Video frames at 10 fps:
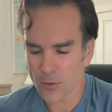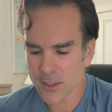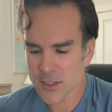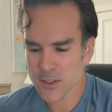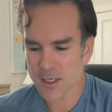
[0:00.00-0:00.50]

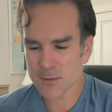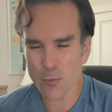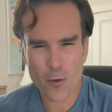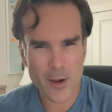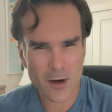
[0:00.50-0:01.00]
It's just, it's
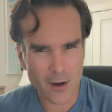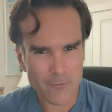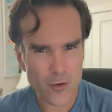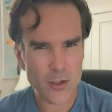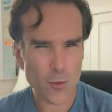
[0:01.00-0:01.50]
more about
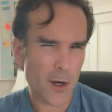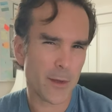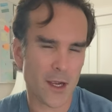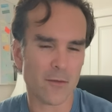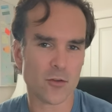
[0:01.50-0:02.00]
comfort. You want to
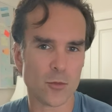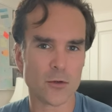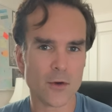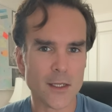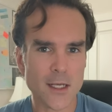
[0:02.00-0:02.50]
be comfortable,
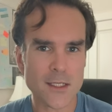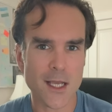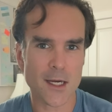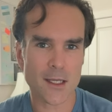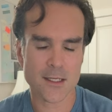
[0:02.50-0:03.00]
right? That's the
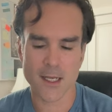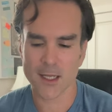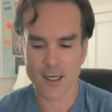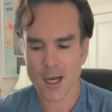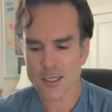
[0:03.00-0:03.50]
end of the day.
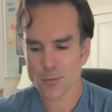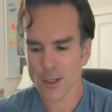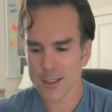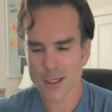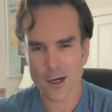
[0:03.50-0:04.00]
Like,
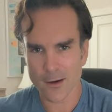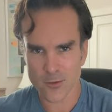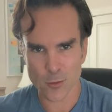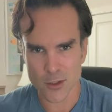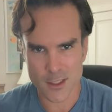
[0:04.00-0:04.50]
cosplay is
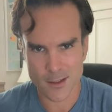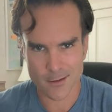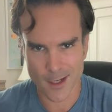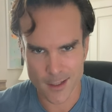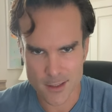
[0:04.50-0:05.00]
uncomfortable as it
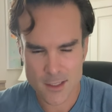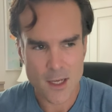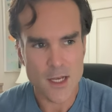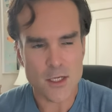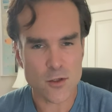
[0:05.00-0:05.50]
is.
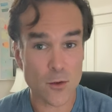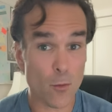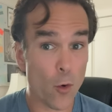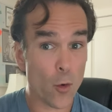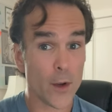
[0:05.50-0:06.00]
So the
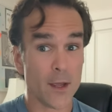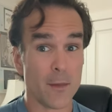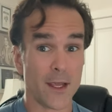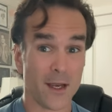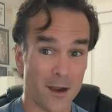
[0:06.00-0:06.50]
more we can
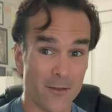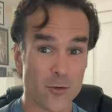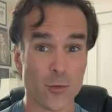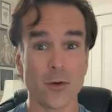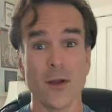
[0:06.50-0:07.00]
make it
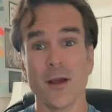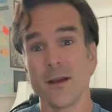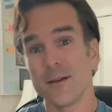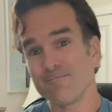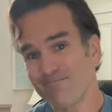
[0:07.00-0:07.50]
comfortable
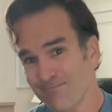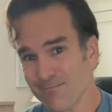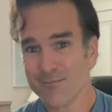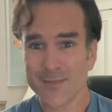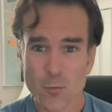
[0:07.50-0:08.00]

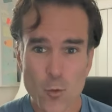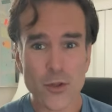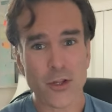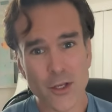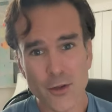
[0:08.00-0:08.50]

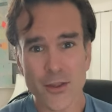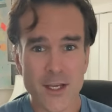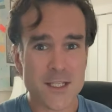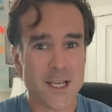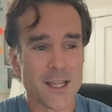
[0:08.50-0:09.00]
with little
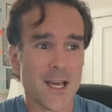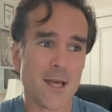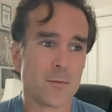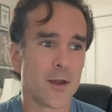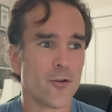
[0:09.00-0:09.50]
things like
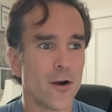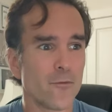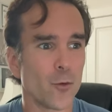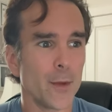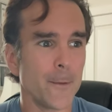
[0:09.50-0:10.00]
that, better off
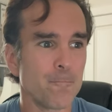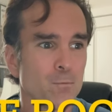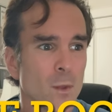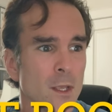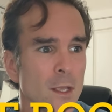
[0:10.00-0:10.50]
we'll be.
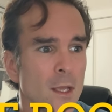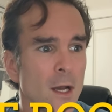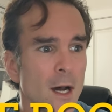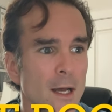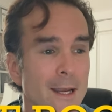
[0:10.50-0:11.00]

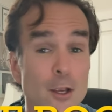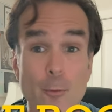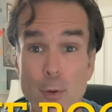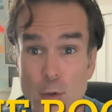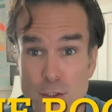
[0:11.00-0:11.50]
Now your
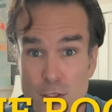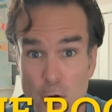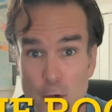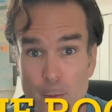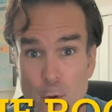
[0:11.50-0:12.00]
boots, are
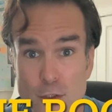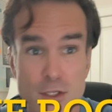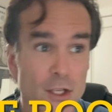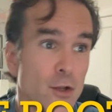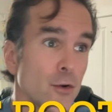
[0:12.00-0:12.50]
your boots
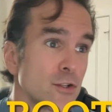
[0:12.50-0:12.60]
secure?